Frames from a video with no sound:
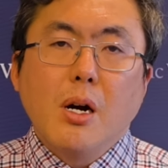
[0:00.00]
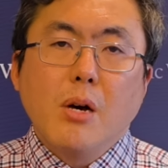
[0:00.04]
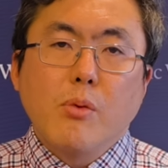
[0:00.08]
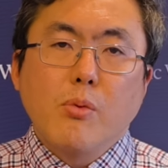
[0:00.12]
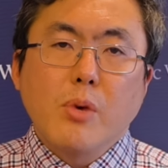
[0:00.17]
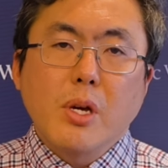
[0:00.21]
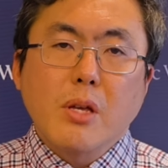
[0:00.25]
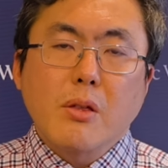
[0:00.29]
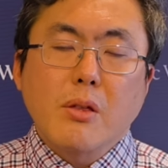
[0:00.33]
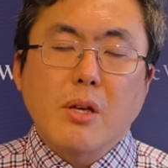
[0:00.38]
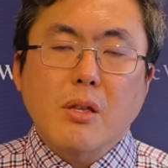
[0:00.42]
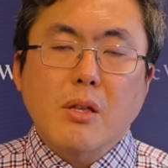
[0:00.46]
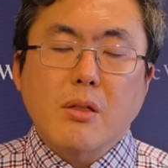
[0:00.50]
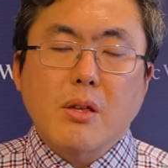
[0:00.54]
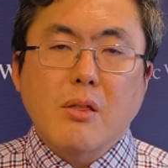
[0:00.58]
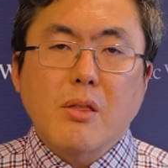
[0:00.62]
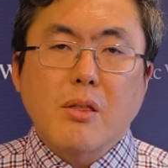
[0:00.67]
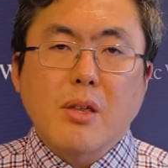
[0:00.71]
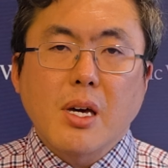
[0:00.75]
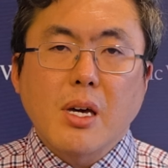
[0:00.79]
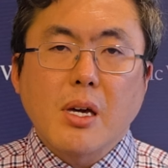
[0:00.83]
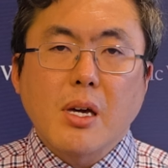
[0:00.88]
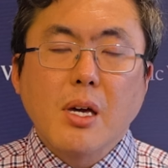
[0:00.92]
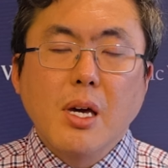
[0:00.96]
We think that
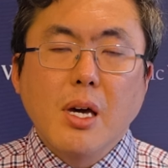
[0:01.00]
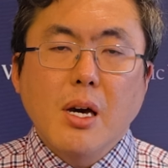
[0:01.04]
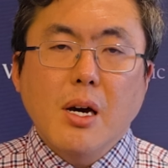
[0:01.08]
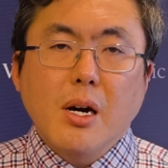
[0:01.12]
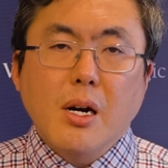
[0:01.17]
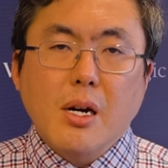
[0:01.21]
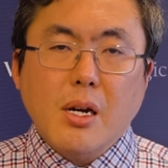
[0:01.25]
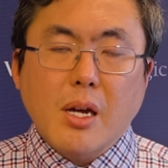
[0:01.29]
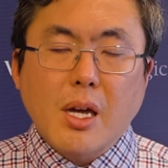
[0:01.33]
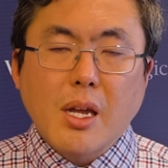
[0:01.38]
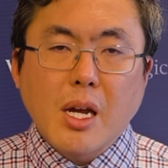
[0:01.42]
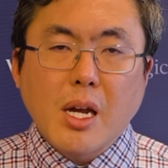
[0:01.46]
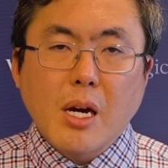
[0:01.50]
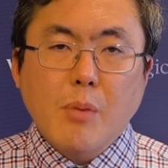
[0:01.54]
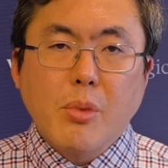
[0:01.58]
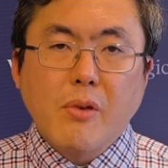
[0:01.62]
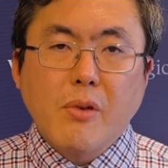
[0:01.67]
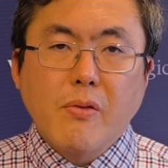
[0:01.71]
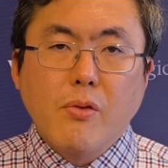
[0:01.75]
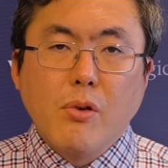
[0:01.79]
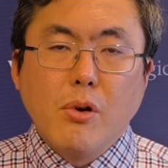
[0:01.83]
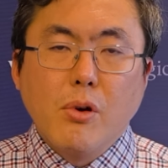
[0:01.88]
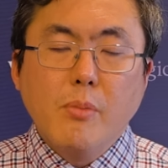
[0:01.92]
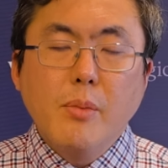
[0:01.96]
they can
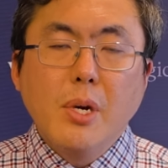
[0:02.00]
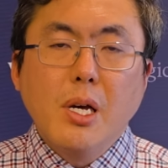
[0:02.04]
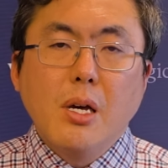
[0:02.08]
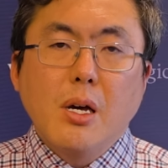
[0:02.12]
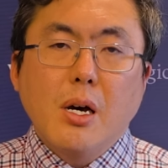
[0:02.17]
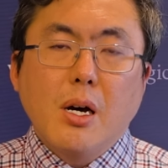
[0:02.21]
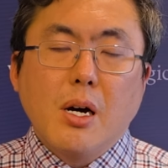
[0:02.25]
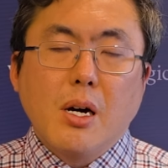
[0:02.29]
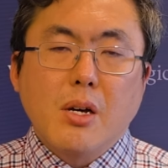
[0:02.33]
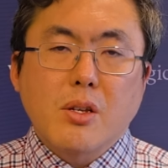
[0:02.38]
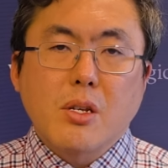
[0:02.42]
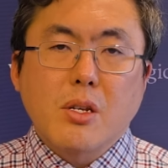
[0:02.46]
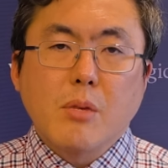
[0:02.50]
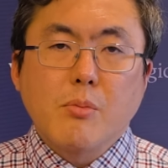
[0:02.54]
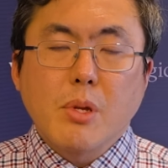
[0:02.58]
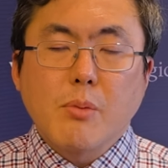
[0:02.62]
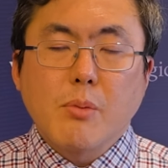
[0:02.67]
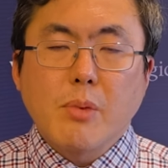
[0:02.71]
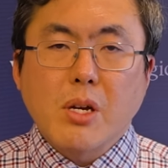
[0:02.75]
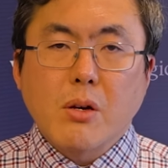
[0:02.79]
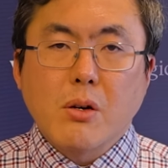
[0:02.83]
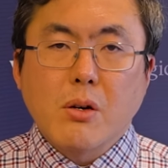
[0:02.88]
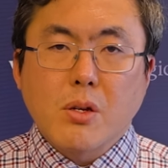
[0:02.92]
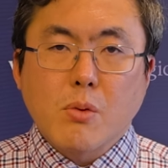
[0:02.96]
outperform simply
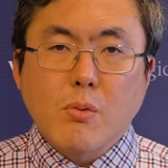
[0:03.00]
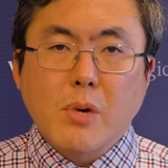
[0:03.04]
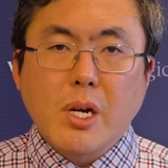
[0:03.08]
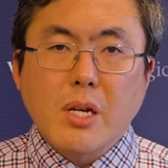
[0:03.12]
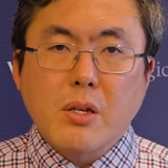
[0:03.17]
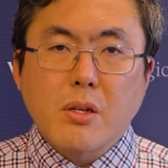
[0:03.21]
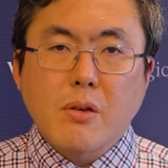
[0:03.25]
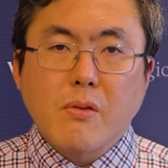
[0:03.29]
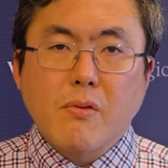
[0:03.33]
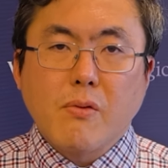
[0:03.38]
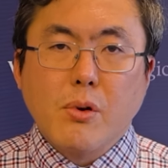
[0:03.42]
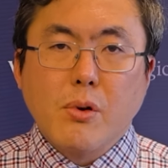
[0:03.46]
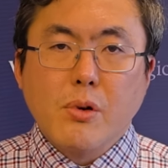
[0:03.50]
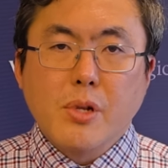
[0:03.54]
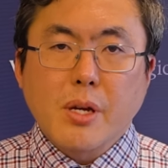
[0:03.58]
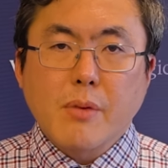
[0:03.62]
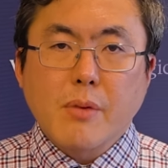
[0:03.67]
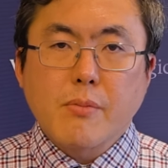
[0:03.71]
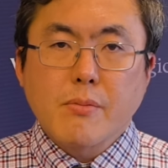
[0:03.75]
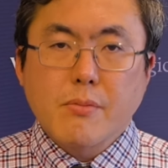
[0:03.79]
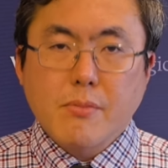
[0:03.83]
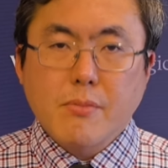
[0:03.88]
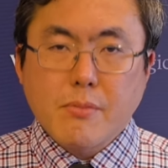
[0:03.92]
because rates have fallen.